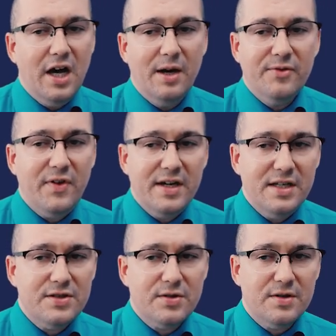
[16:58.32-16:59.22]
finding
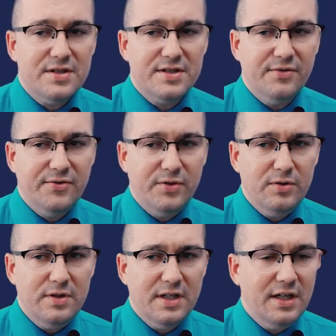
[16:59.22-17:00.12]
sources of
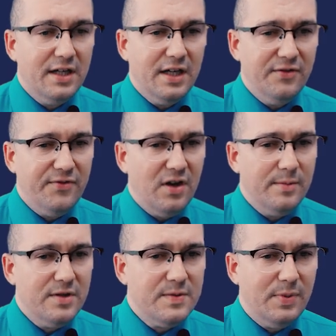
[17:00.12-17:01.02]
food if
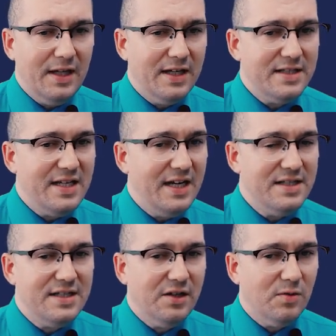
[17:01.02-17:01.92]
farmers plant
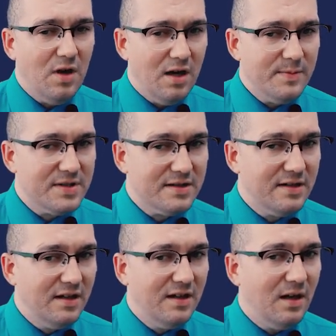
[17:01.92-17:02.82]
tasty crops
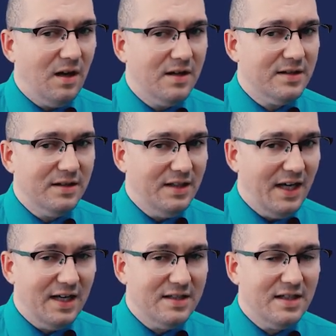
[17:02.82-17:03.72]
on the
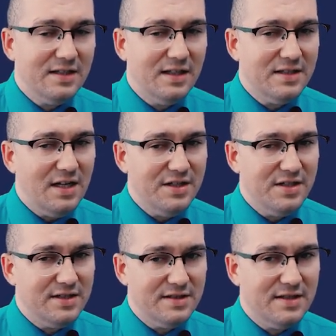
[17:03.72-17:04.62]
land that
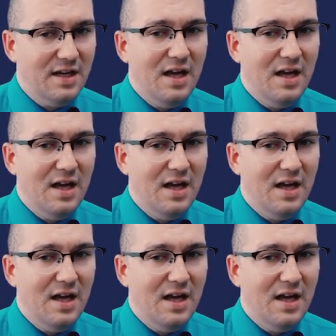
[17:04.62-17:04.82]
touches.